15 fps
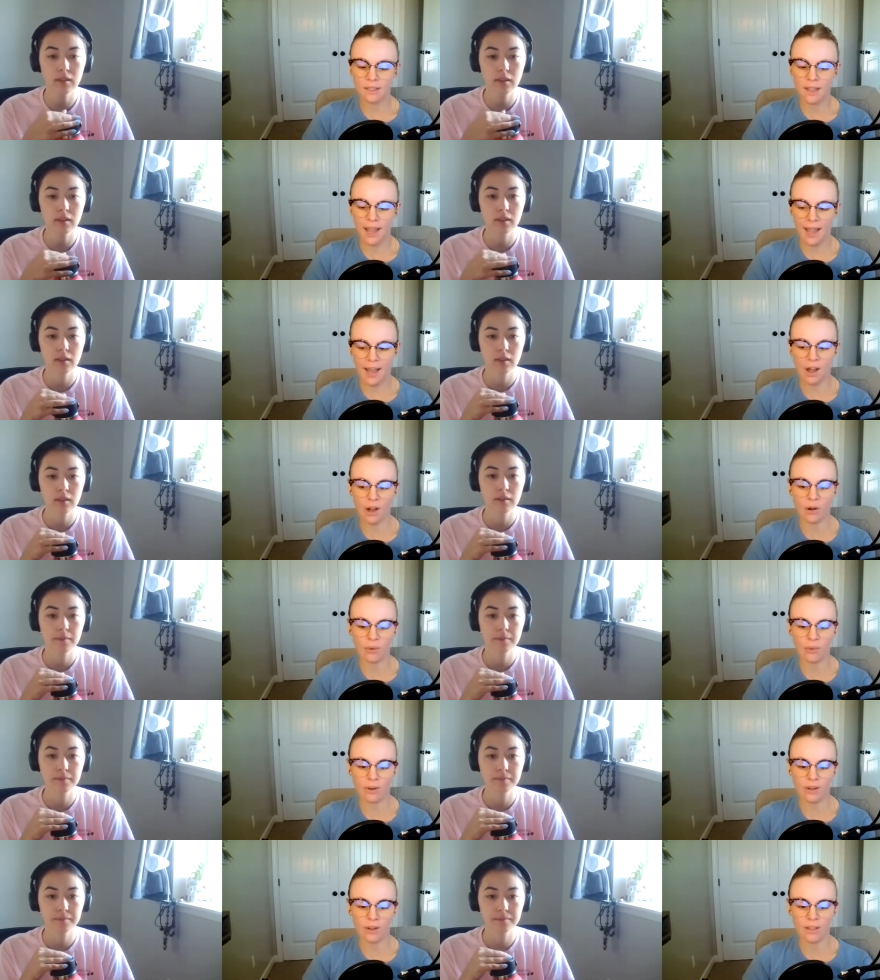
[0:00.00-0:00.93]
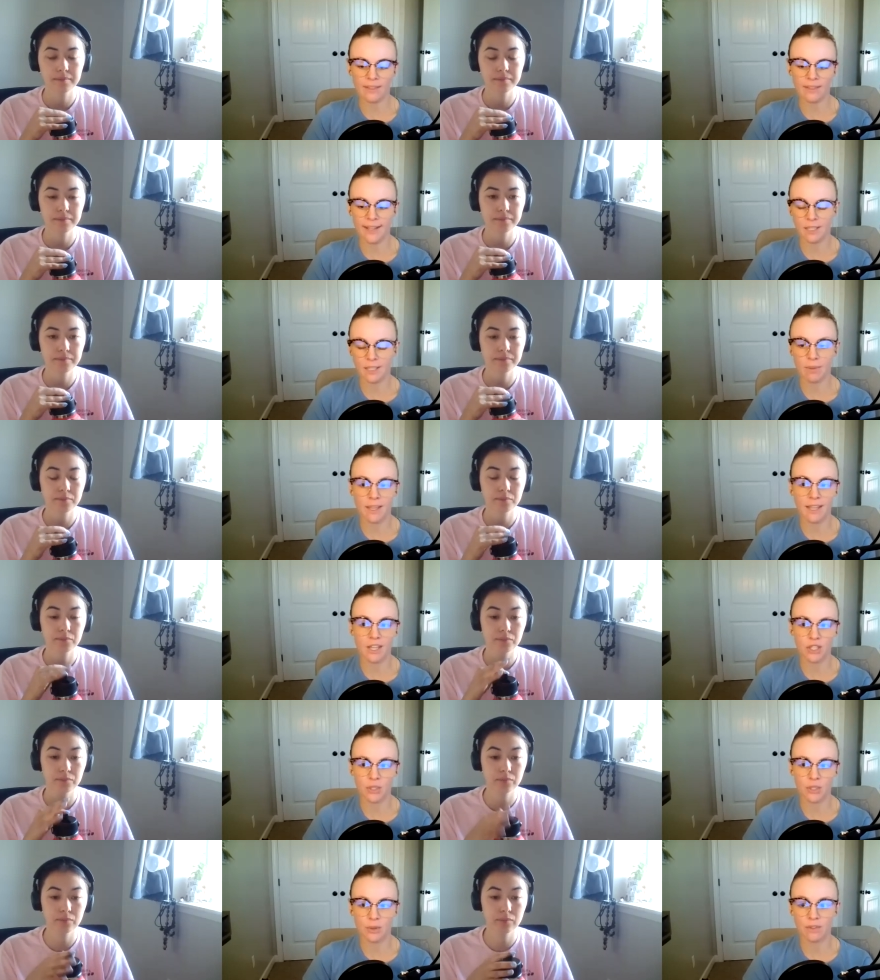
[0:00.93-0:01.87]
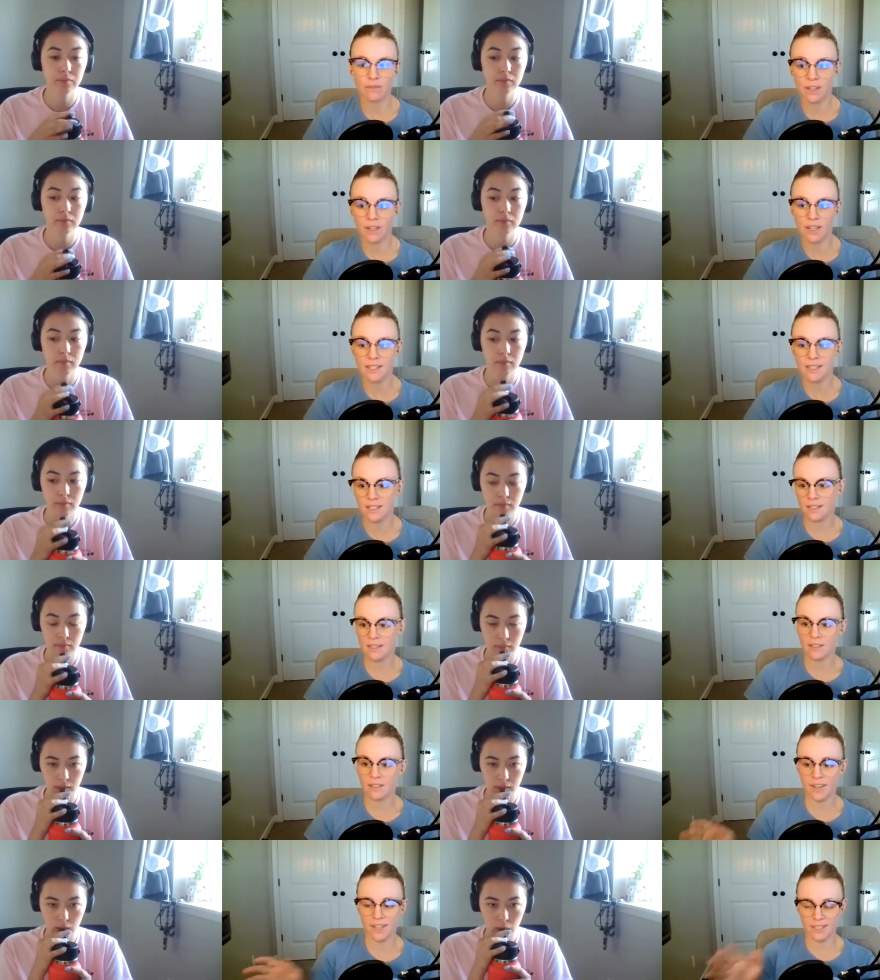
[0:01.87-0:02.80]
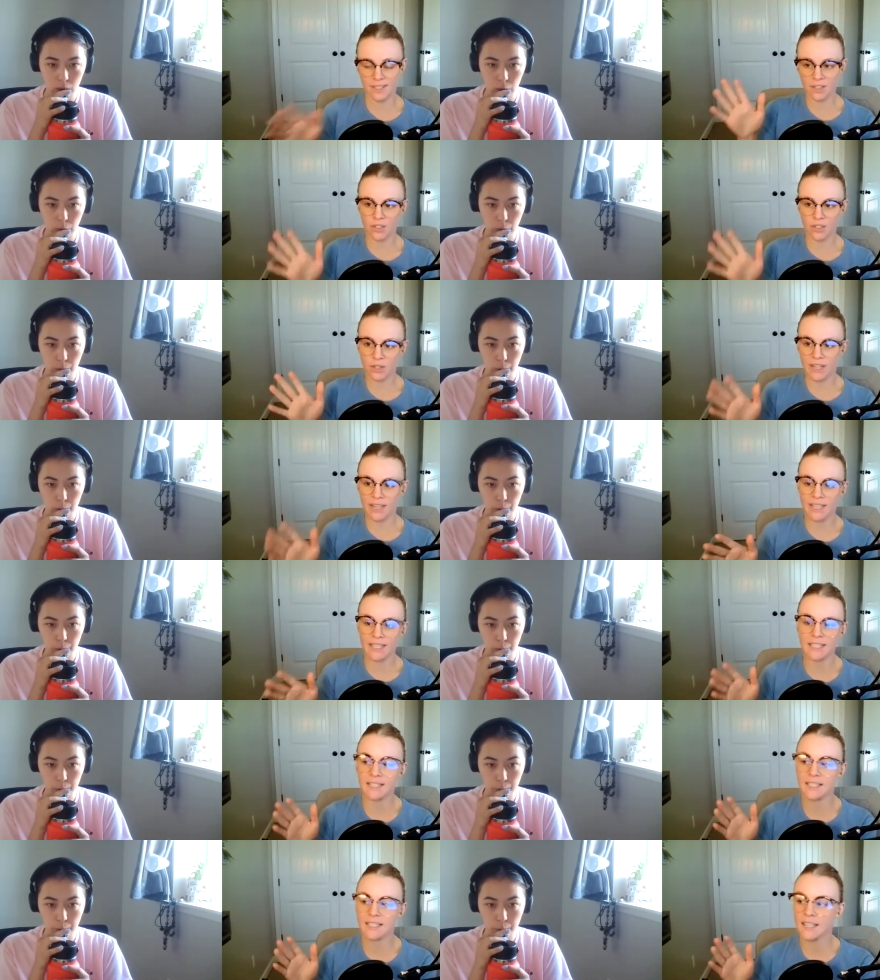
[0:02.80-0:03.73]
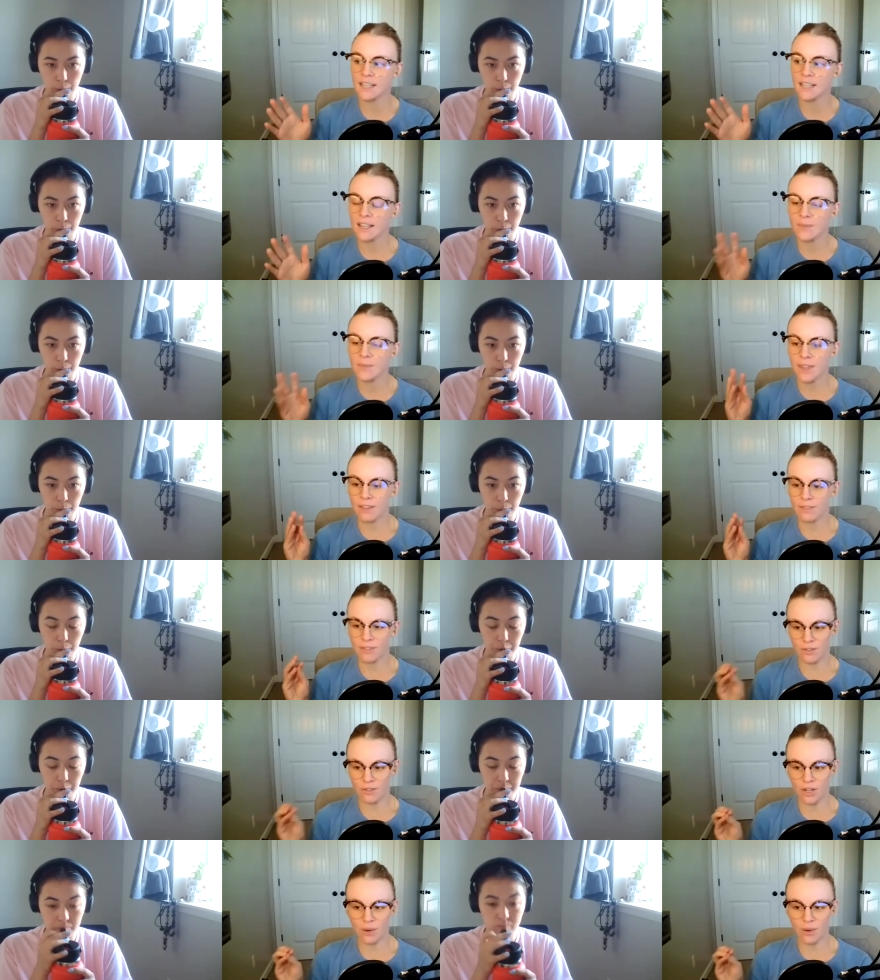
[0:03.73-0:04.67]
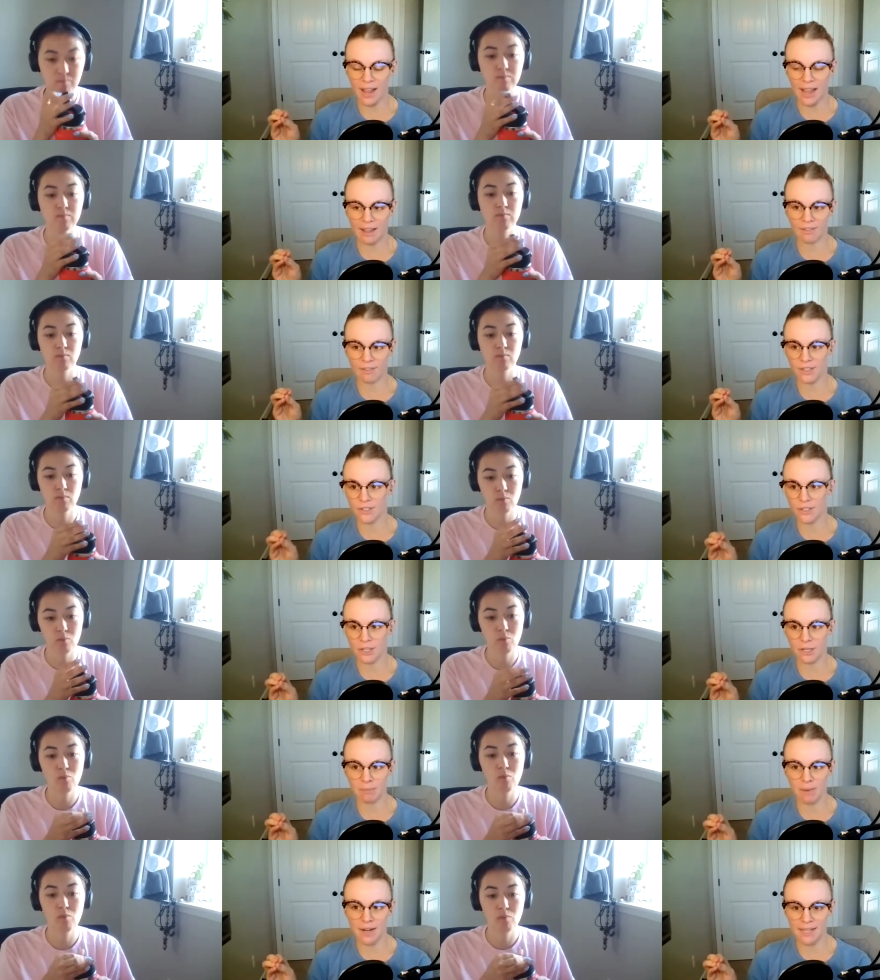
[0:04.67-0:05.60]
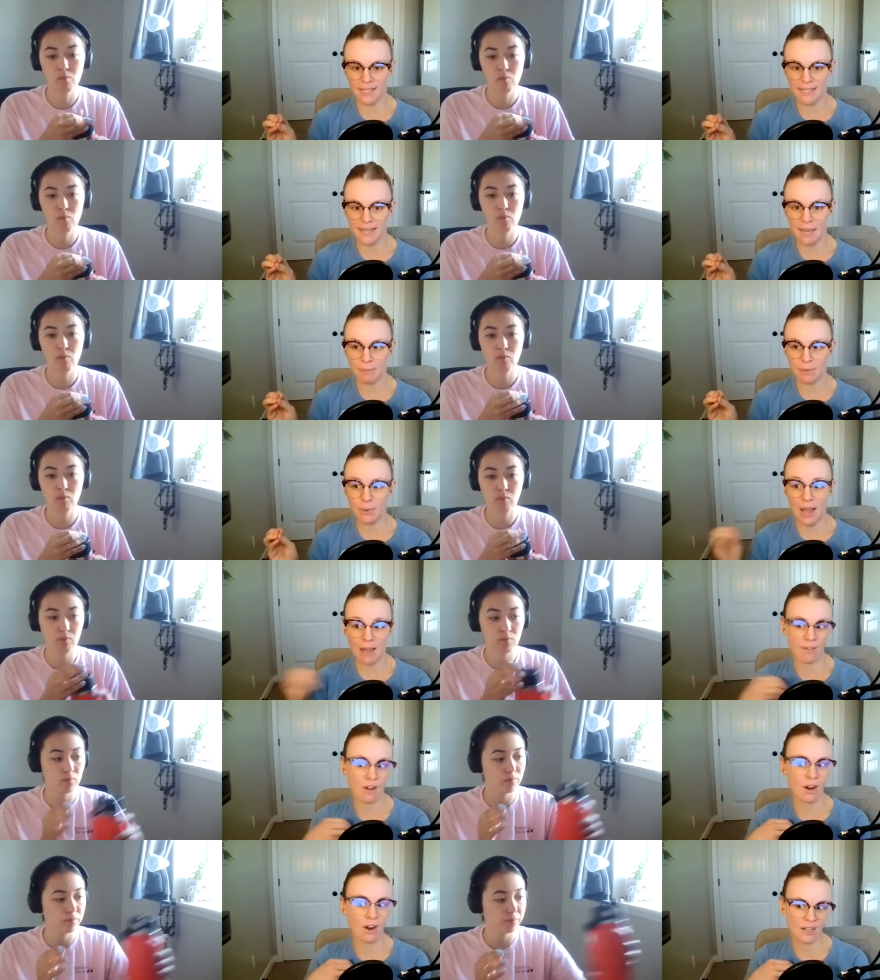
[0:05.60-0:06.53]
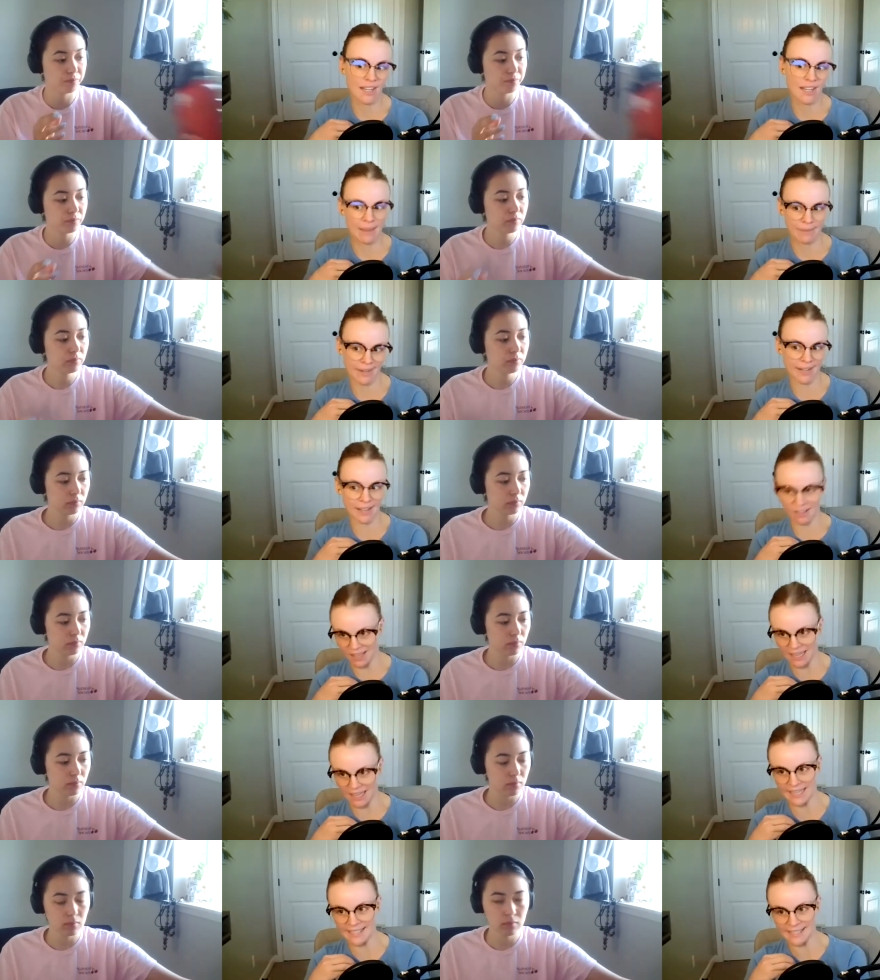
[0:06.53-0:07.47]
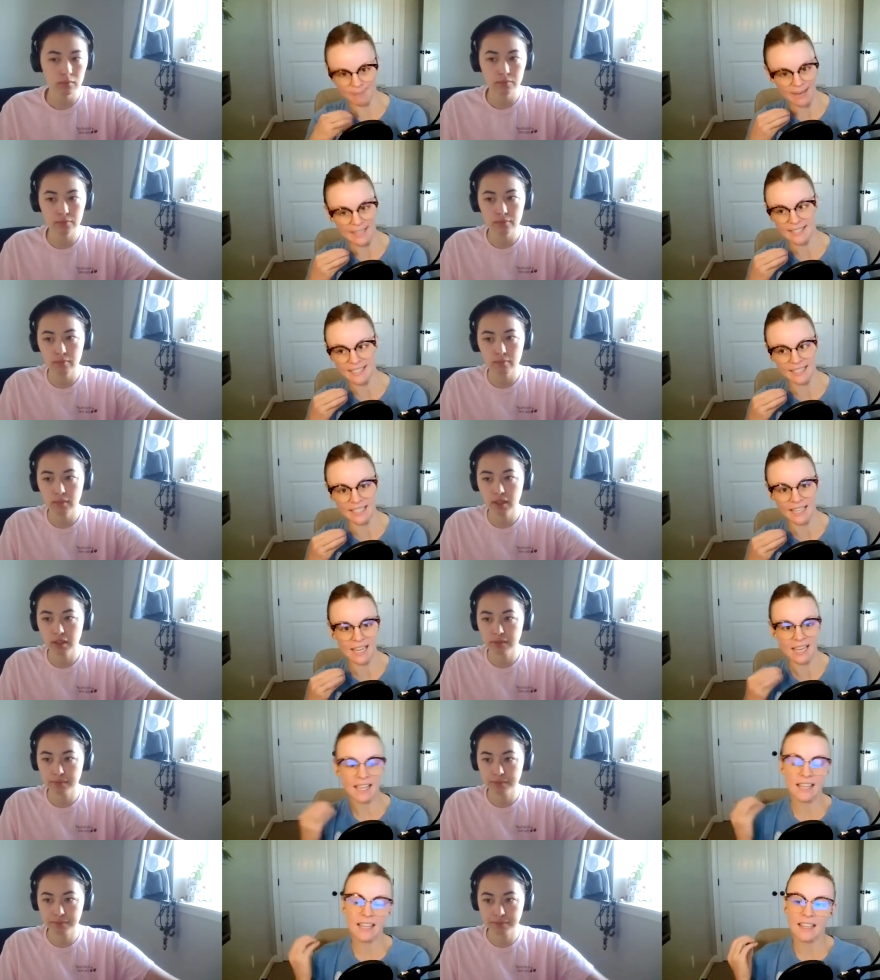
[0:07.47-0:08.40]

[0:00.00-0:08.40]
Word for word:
Speaker 1: how that's a big issue with fitness the fitness industry is if you don't have a certain body type you have a hard time getting clients basically